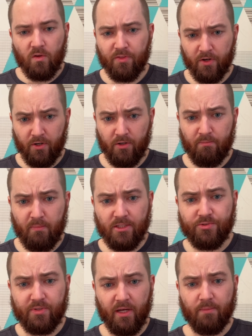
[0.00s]
Third
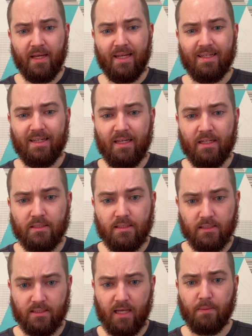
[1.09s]
ministry update is
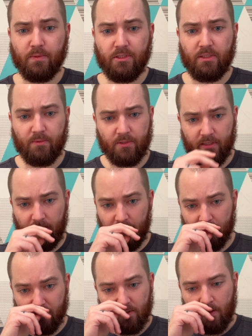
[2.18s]
discipleship
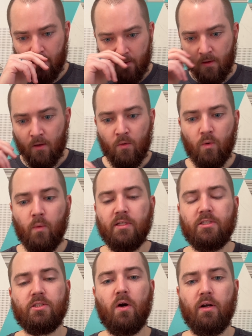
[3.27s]
curriculums. When we
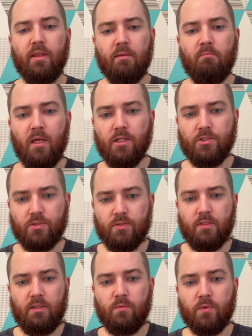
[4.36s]
started the
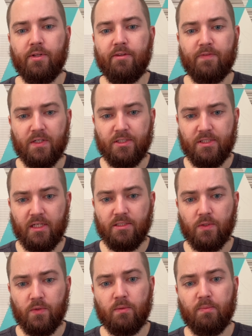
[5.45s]
ministry, one of the first things
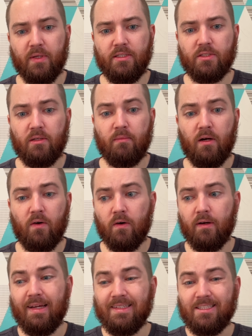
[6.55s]
the Lord placed on my
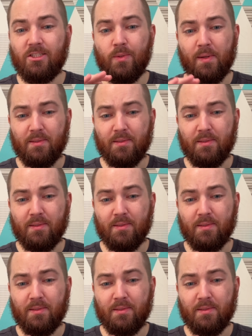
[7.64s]
heart is to